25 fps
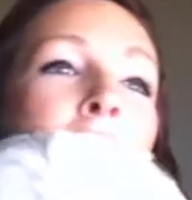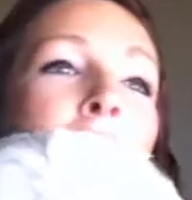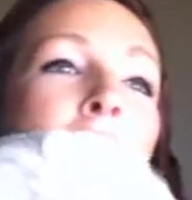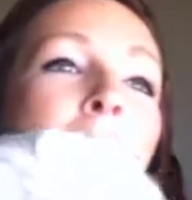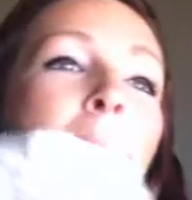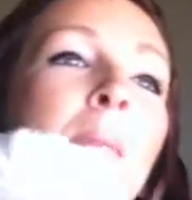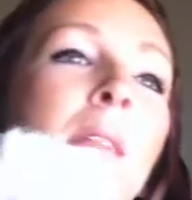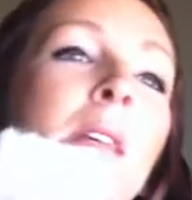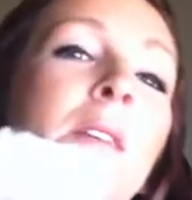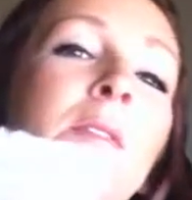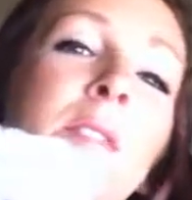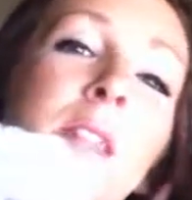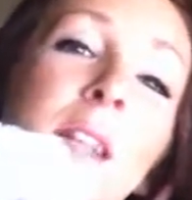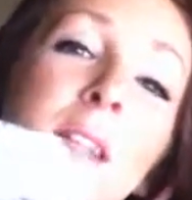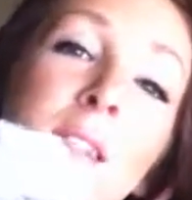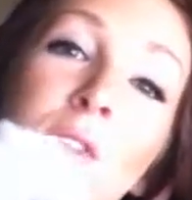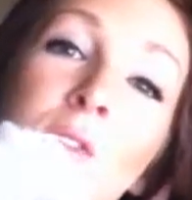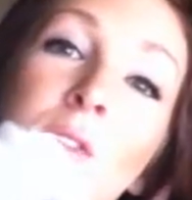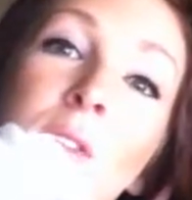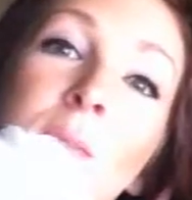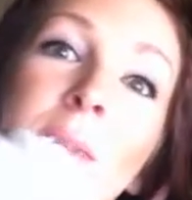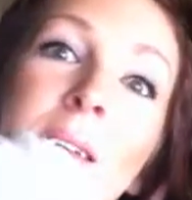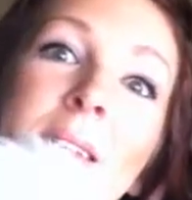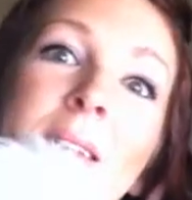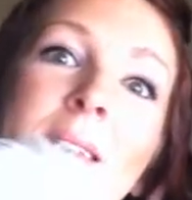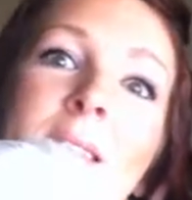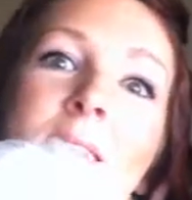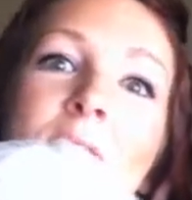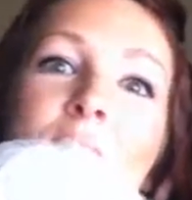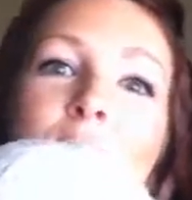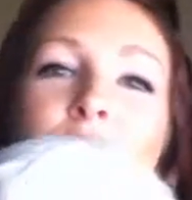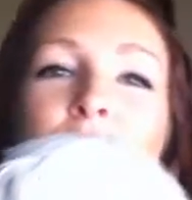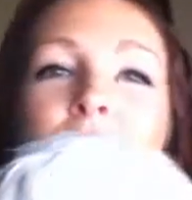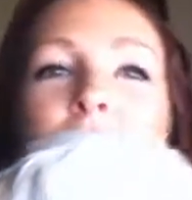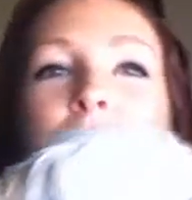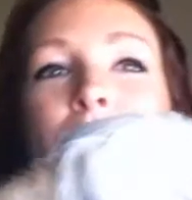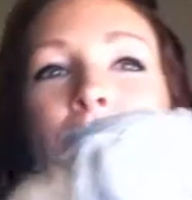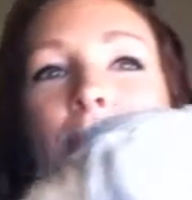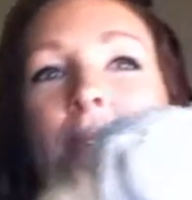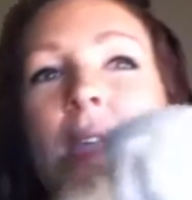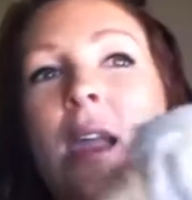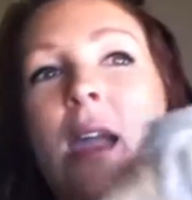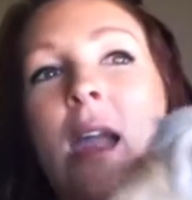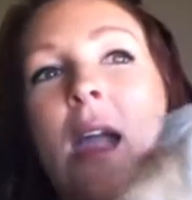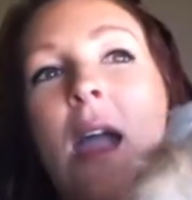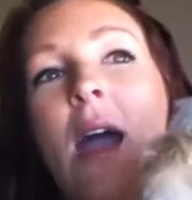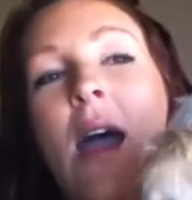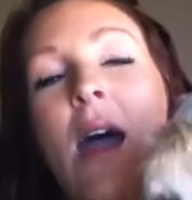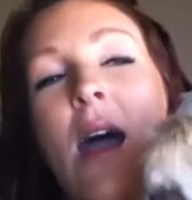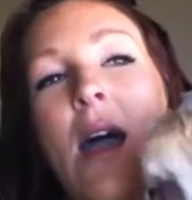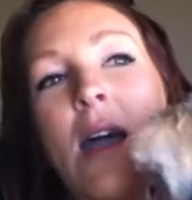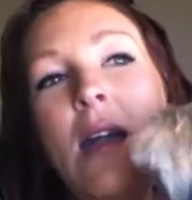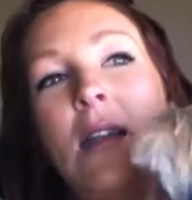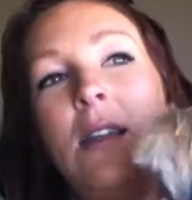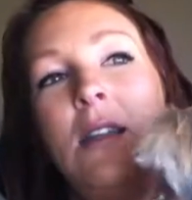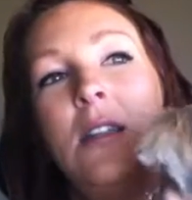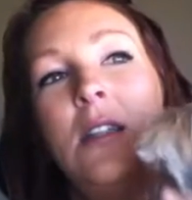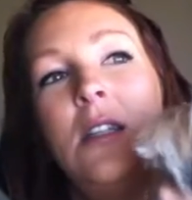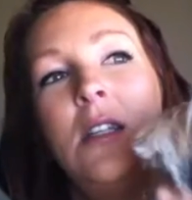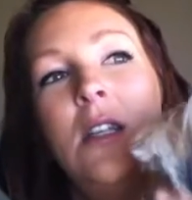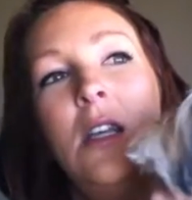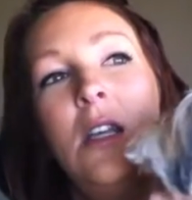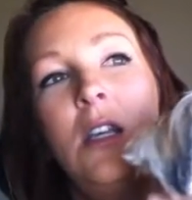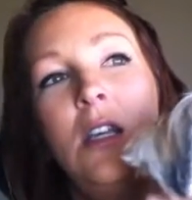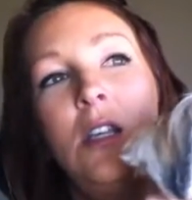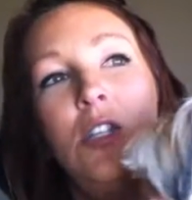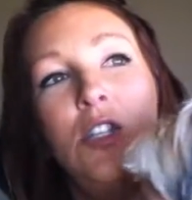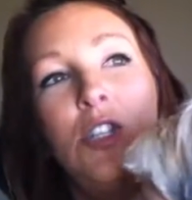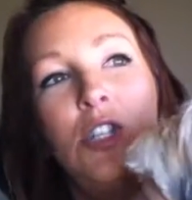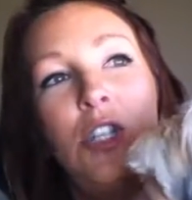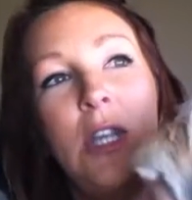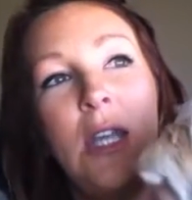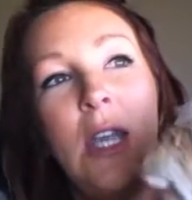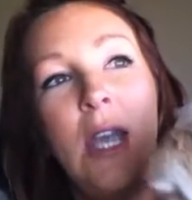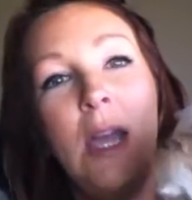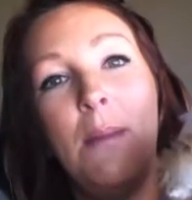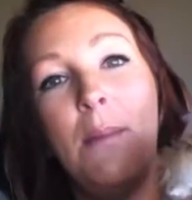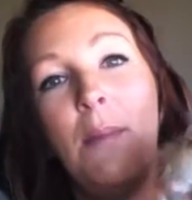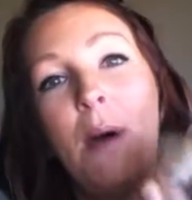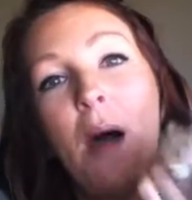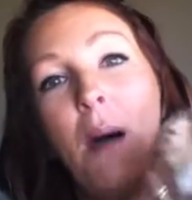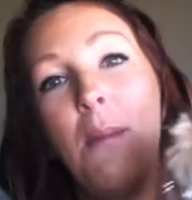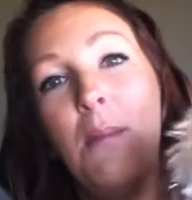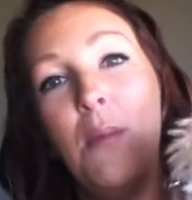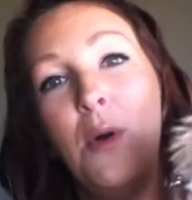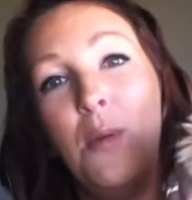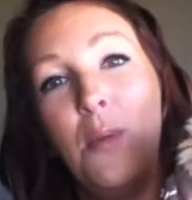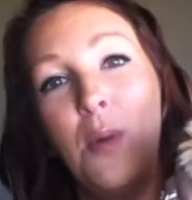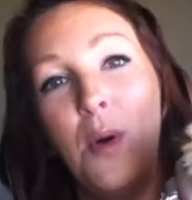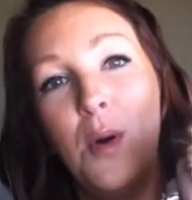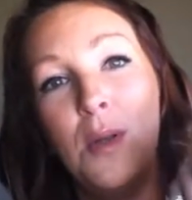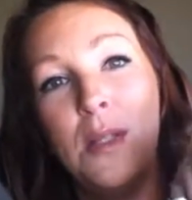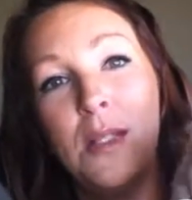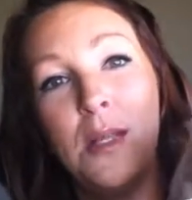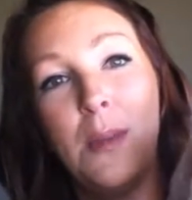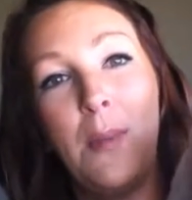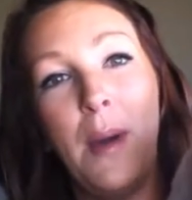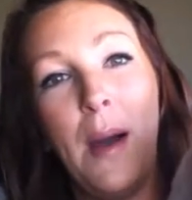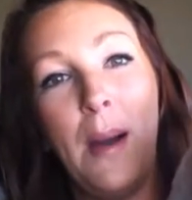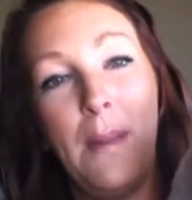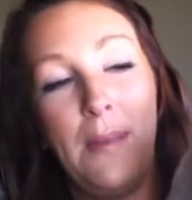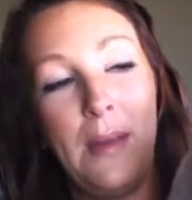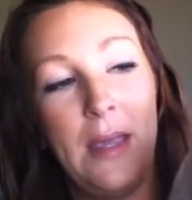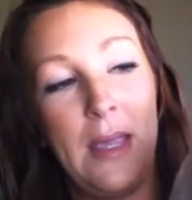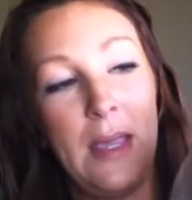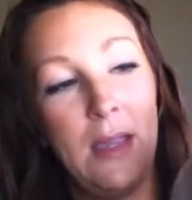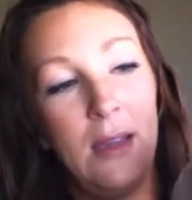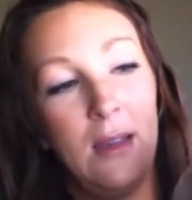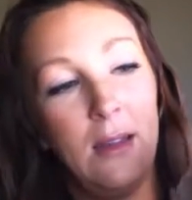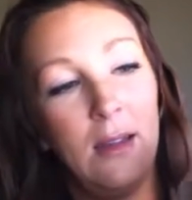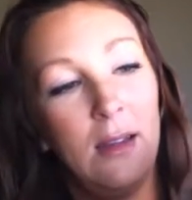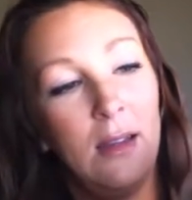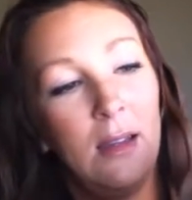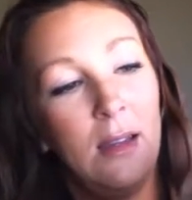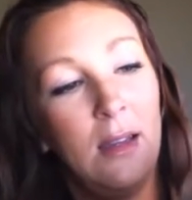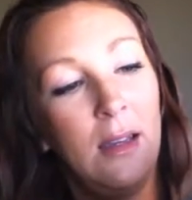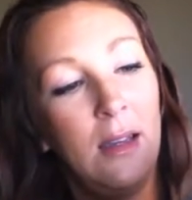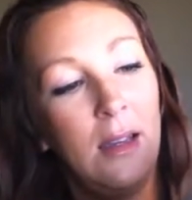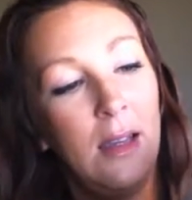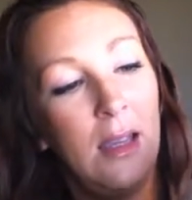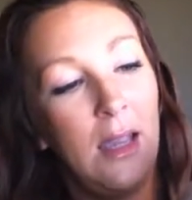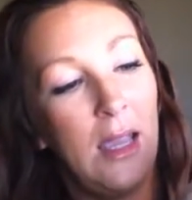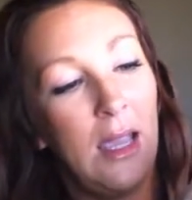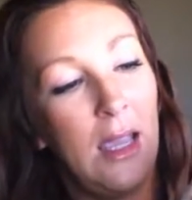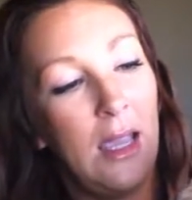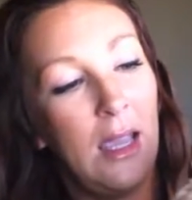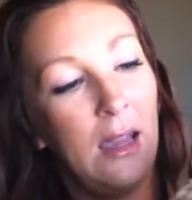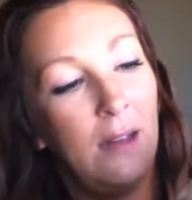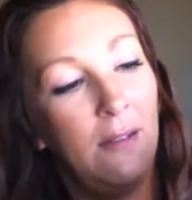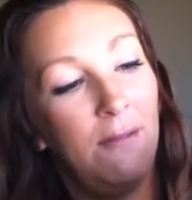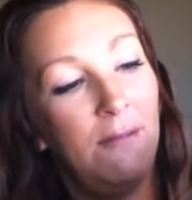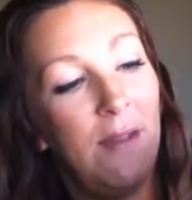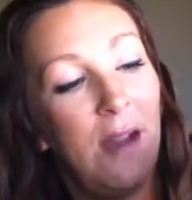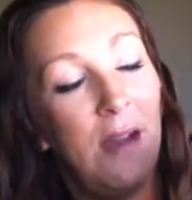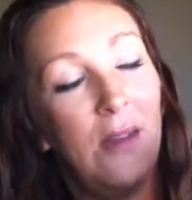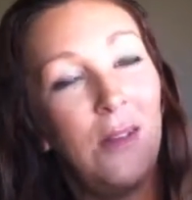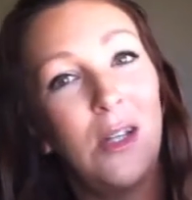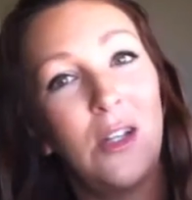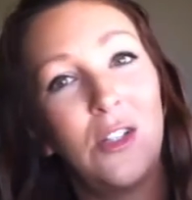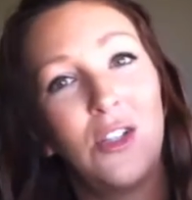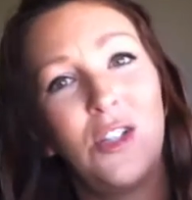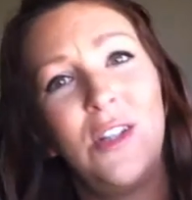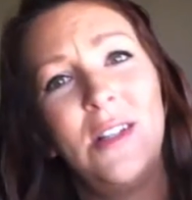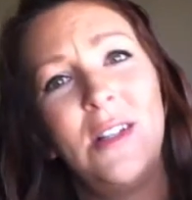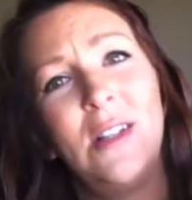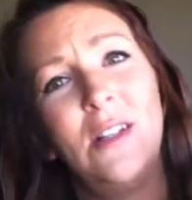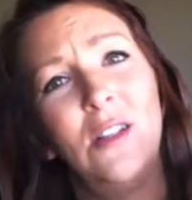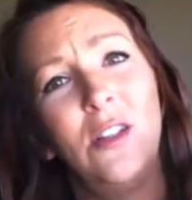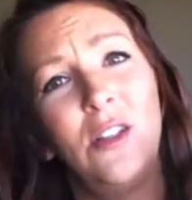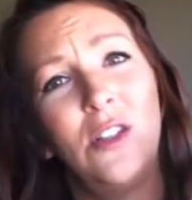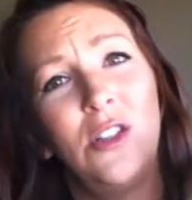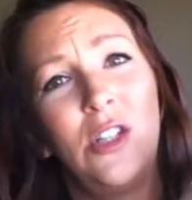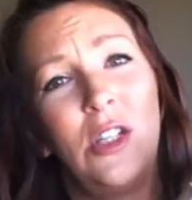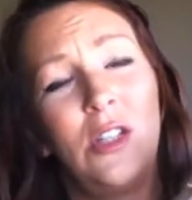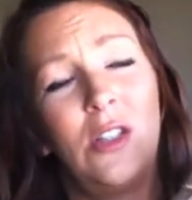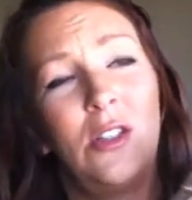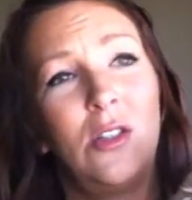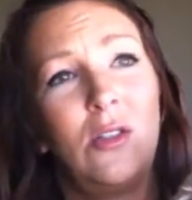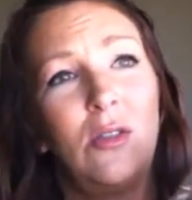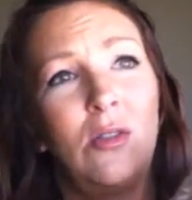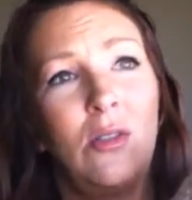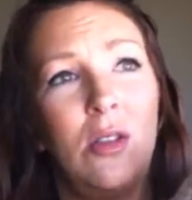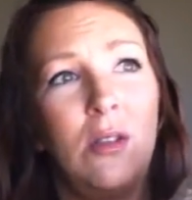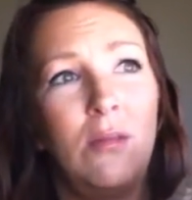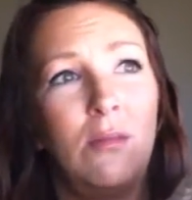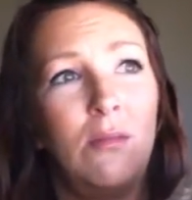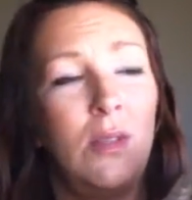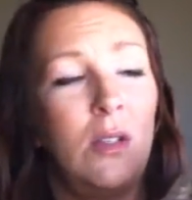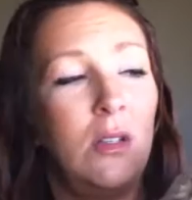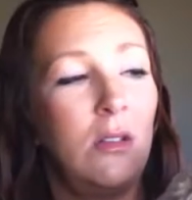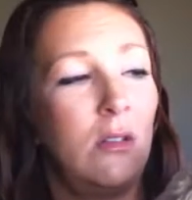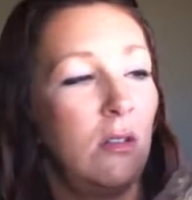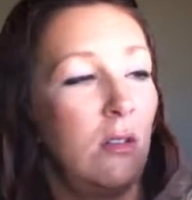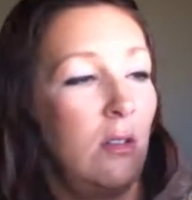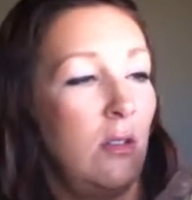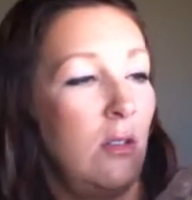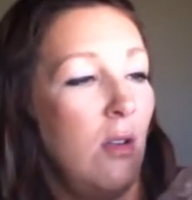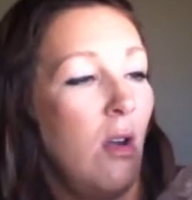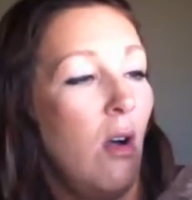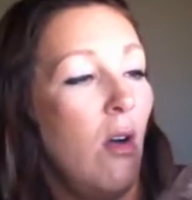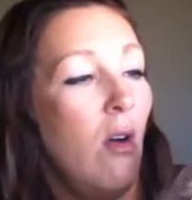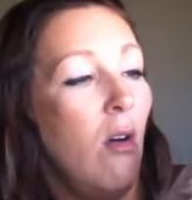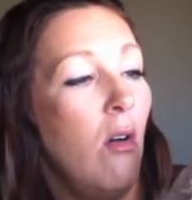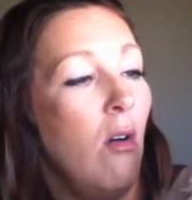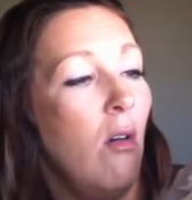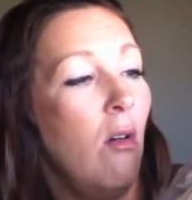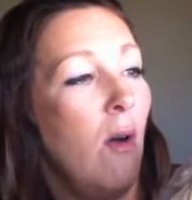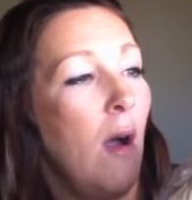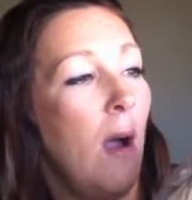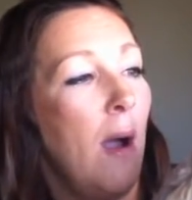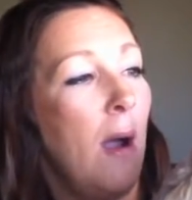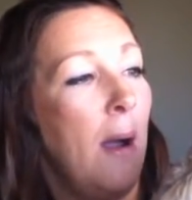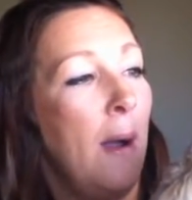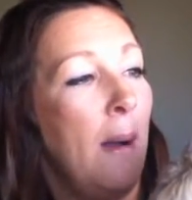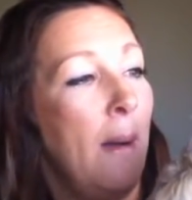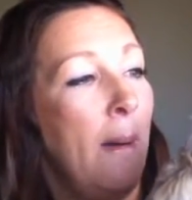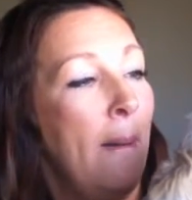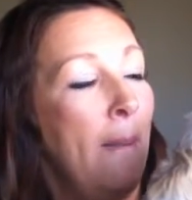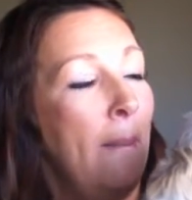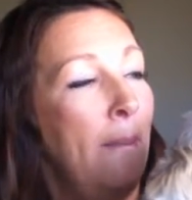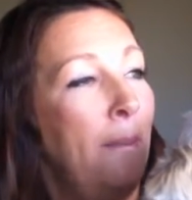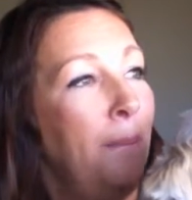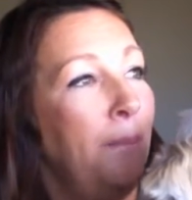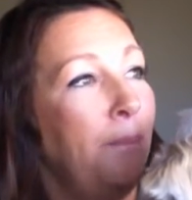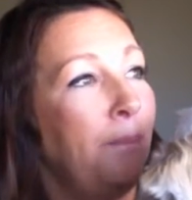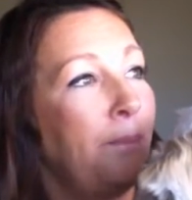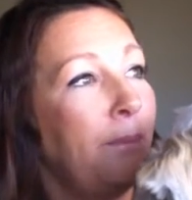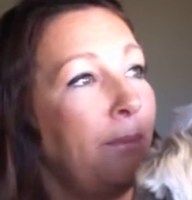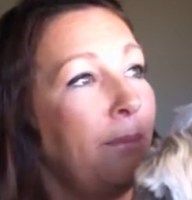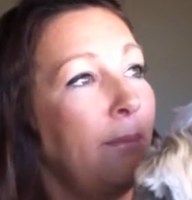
um, lives next door to my sister. And she had bought Momo as a puppy and found out she's allergic to him. So um,